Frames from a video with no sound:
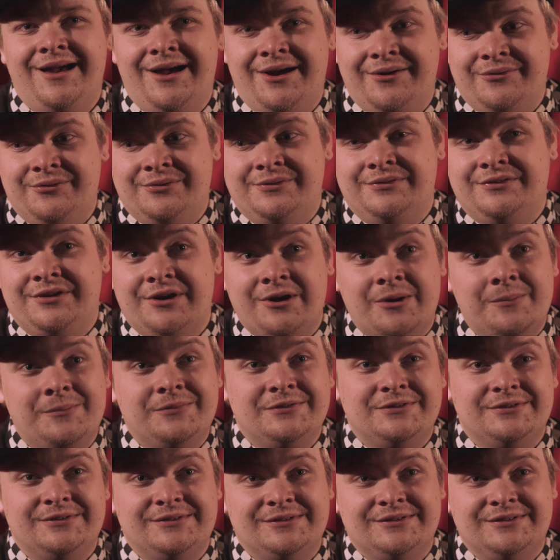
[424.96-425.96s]
our
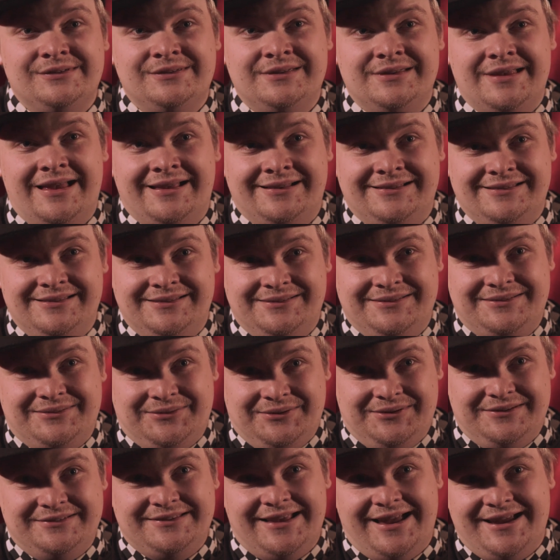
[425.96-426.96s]
jobs
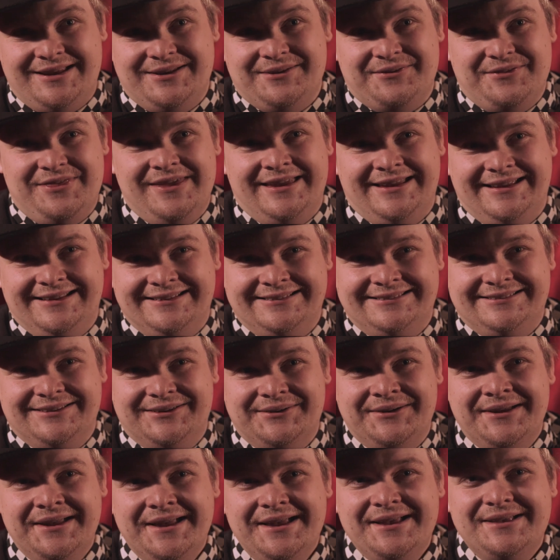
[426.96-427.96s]
to the side of this,
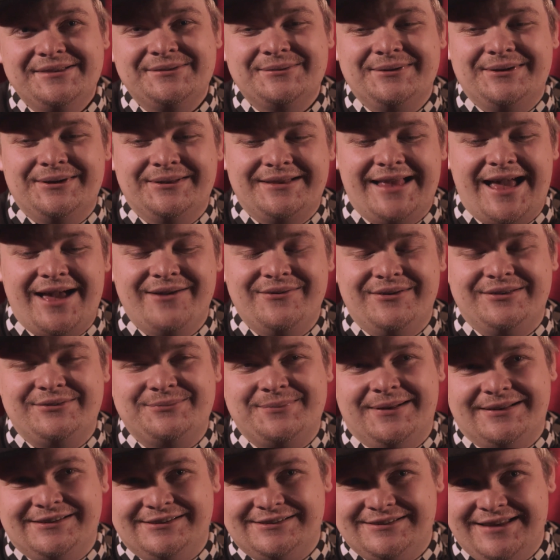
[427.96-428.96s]
so we don't have
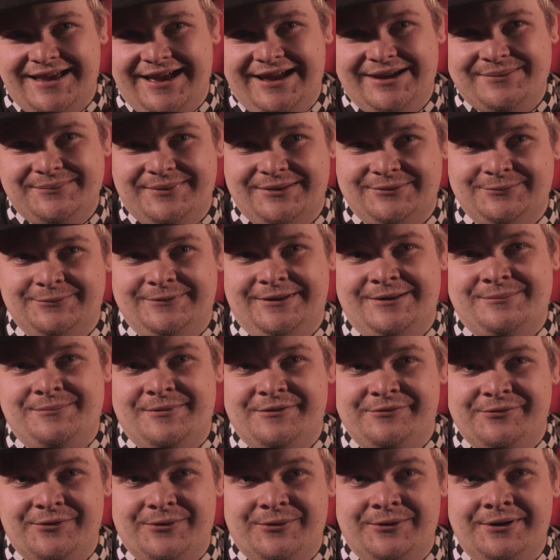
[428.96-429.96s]
as much time as we did
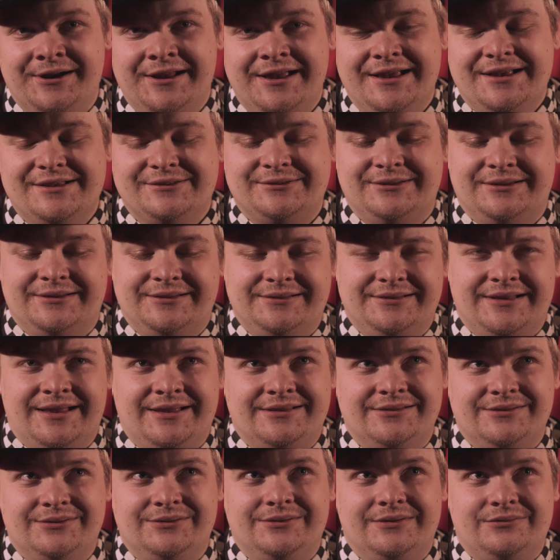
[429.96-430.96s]
before. So
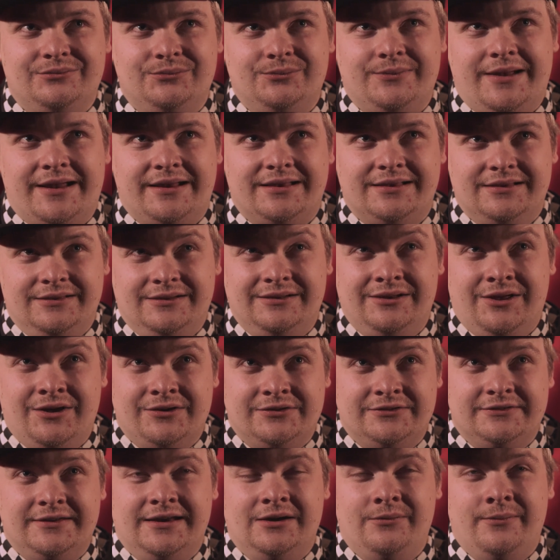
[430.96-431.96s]
now, right,
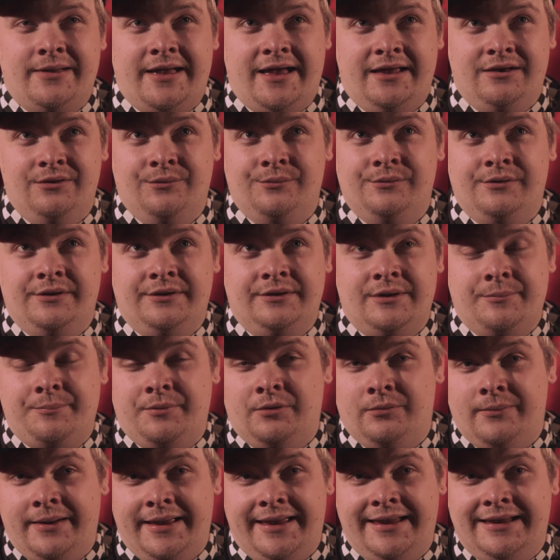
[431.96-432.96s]
last year we had only the
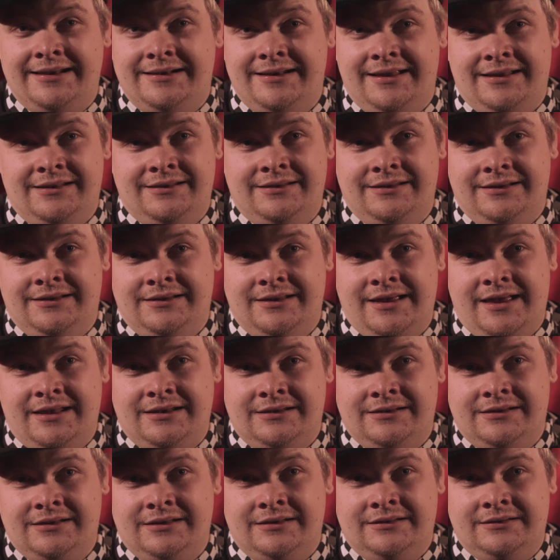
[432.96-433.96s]
parade and
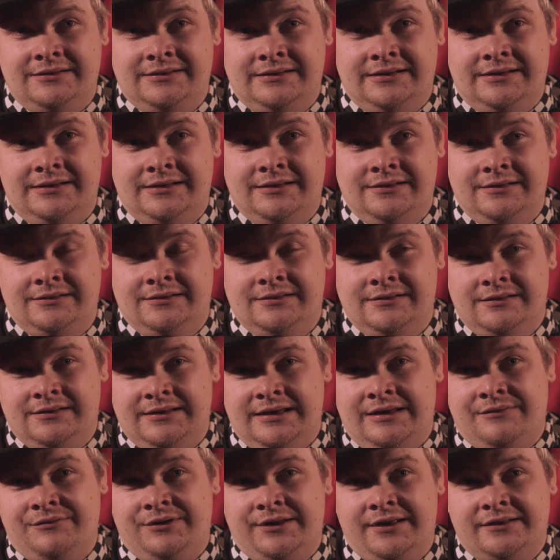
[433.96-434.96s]
then the
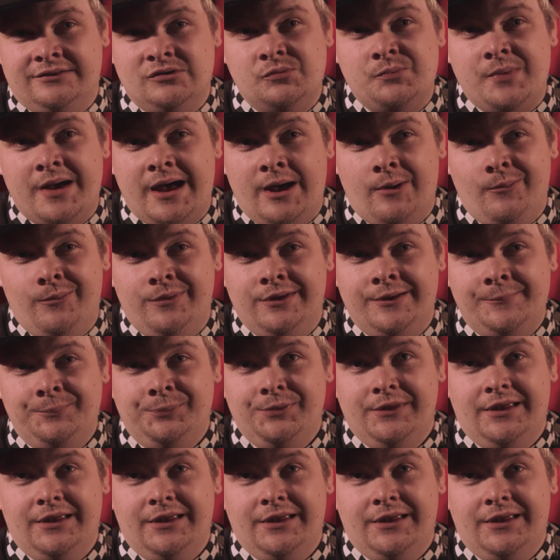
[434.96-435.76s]
evening at the pub,